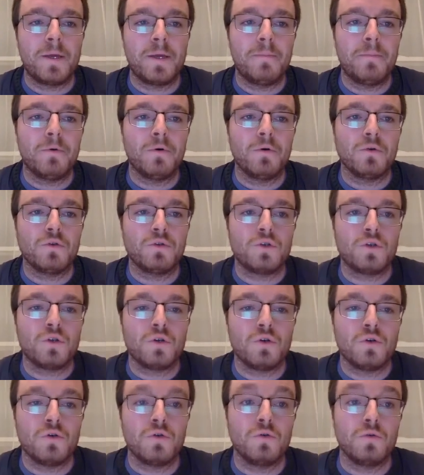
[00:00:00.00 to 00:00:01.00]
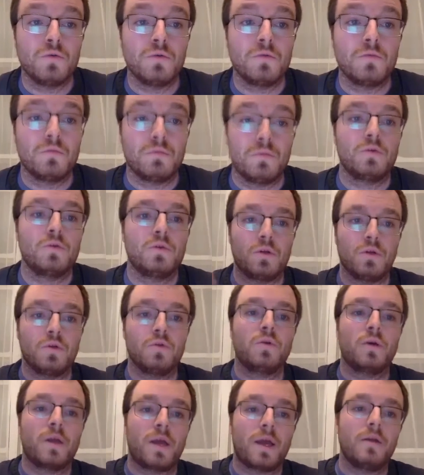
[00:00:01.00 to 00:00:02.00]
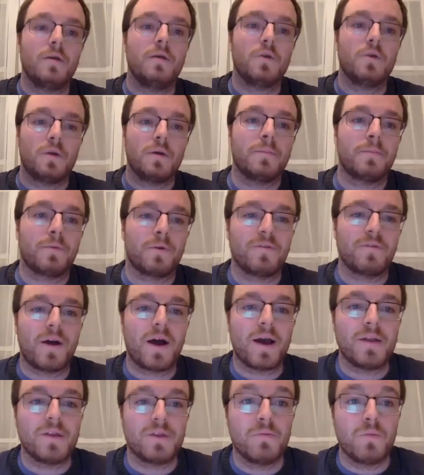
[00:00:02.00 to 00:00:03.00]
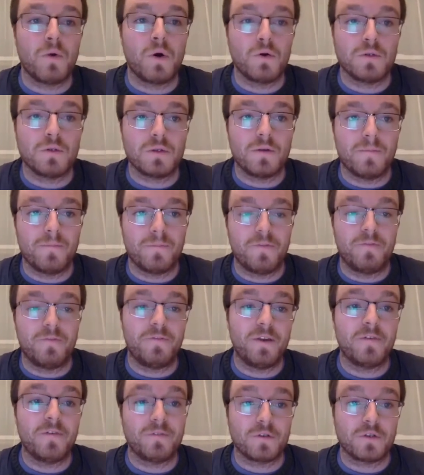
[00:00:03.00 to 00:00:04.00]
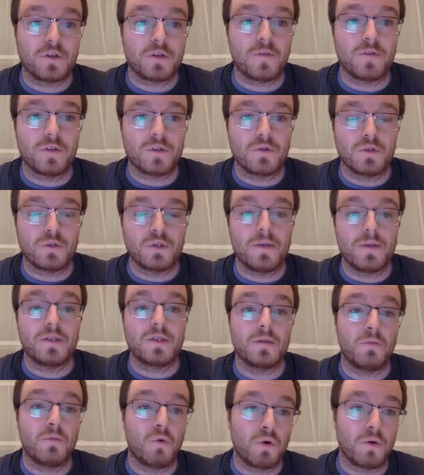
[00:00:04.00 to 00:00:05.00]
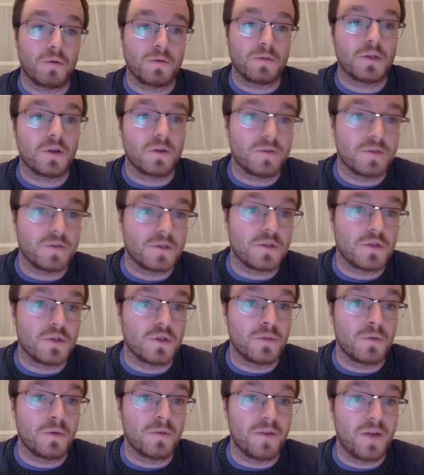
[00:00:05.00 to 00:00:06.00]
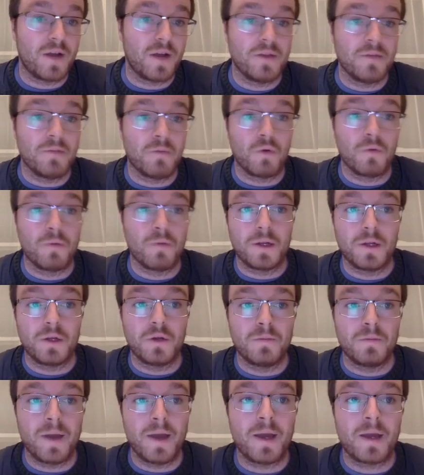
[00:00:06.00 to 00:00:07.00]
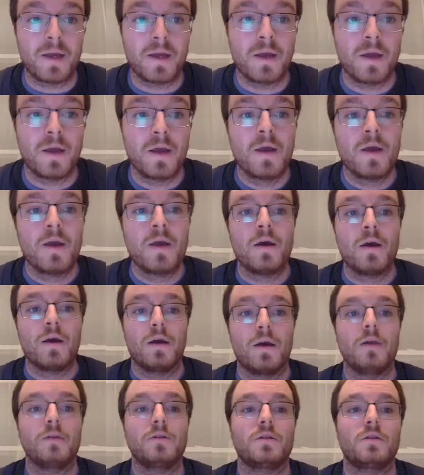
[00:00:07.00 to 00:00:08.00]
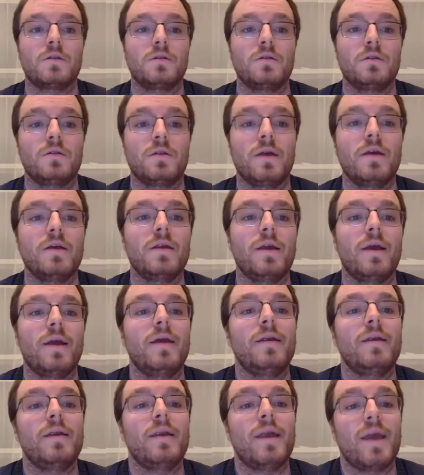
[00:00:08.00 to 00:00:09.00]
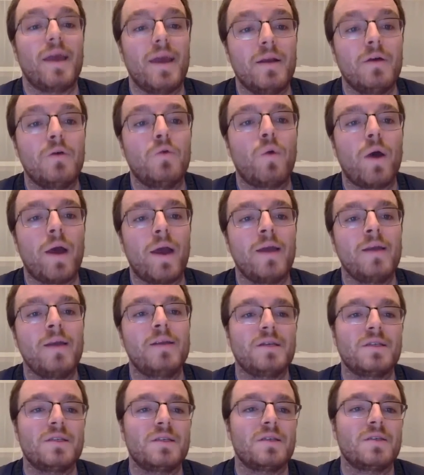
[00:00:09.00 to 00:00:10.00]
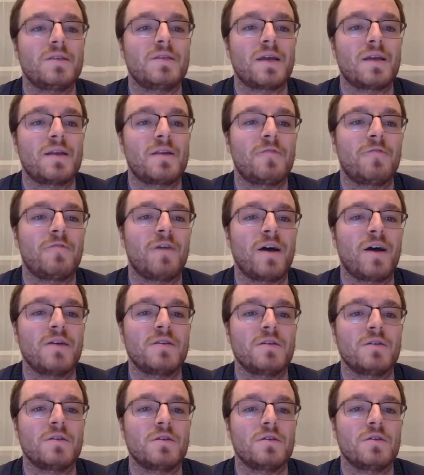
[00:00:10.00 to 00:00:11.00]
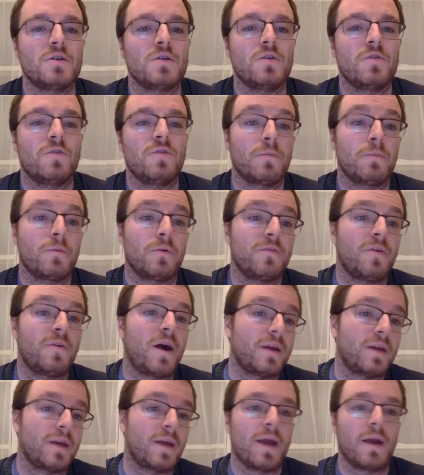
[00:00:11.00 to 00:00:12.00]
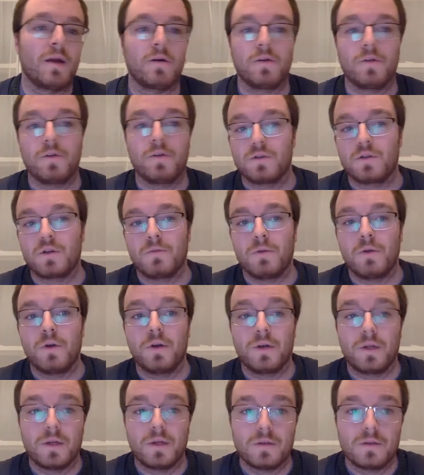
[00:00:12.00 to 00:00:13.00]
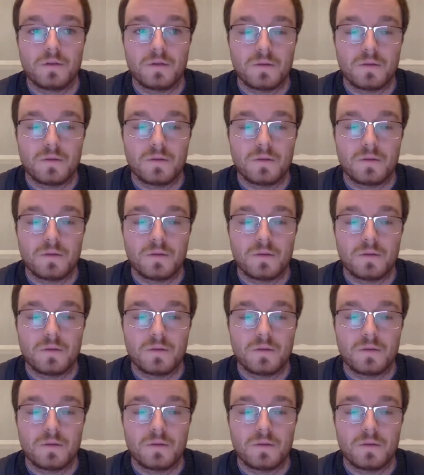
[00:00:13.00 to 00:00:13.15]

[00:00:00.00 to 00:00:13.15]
people to do, and provide the most fee for service, which means the more services you provide, the more money you make, it in a way disincentivizes you from providing care to those communities.